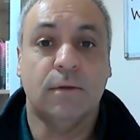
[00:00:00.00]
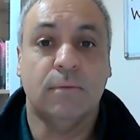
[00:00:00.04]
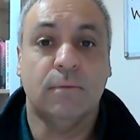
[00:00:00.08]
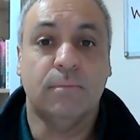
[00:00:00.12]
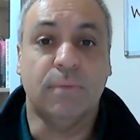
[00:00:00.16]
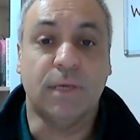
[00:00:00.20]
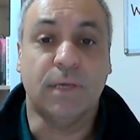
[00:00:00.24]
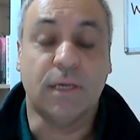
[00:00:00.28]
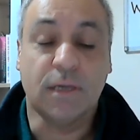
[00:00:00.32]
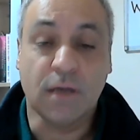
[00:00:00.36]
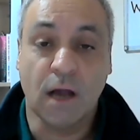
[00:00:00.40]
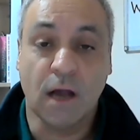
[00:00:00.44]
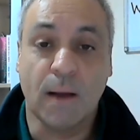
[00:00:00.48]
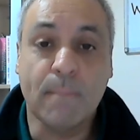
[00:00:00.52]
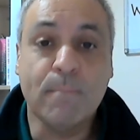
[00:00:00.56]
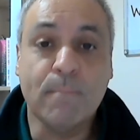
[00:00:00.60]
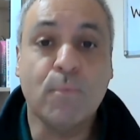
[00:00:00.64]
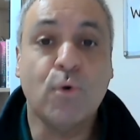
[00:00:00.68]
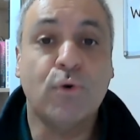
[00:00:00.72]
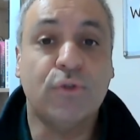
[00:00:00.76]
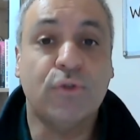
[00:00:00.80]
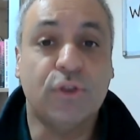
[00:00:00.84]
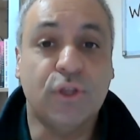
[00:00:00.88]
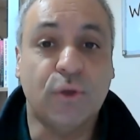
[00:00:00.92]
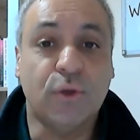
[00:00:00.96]
Become
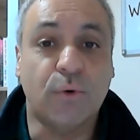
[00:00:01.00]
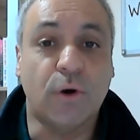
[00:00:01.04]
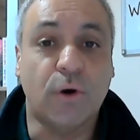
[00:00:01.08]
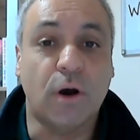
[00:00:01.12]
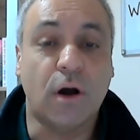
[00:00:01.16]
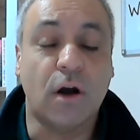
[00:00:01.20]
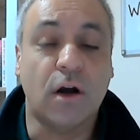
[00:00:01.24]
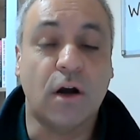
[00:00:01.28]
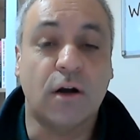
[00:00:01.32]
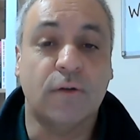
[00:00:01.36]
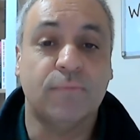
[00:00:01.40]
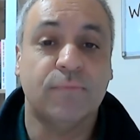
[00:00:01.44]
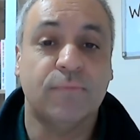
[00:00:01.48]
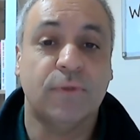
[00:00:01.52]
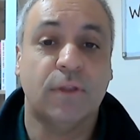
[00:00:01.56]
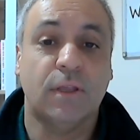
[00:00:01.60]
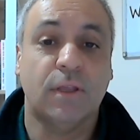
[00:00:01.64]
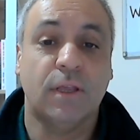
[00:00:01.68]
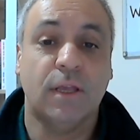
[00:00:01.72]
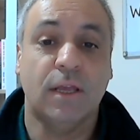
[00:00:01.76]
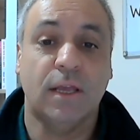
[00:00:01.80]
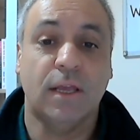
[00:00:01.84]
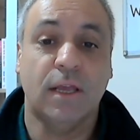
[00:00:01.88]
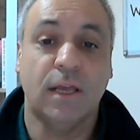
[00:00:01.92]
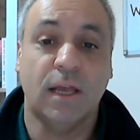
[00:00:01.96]
more than you are,
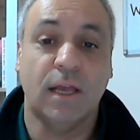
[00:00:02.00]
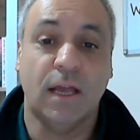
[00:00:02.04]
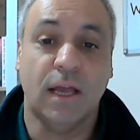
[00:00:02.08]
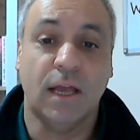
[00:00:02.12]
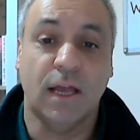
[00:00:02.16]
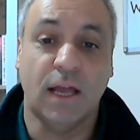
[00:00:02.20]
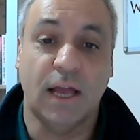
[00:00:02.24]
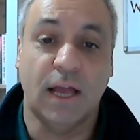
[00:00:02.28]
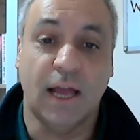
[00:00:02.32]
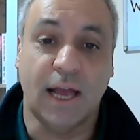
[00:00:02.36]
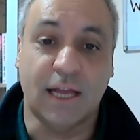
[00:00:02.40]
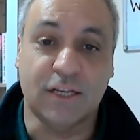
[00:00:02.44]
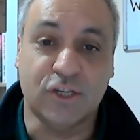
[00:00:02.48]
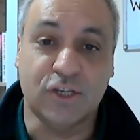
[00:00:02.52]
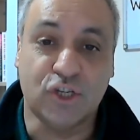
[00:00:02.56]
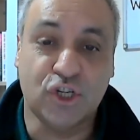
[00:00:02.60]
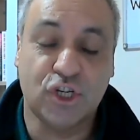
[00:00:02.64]
and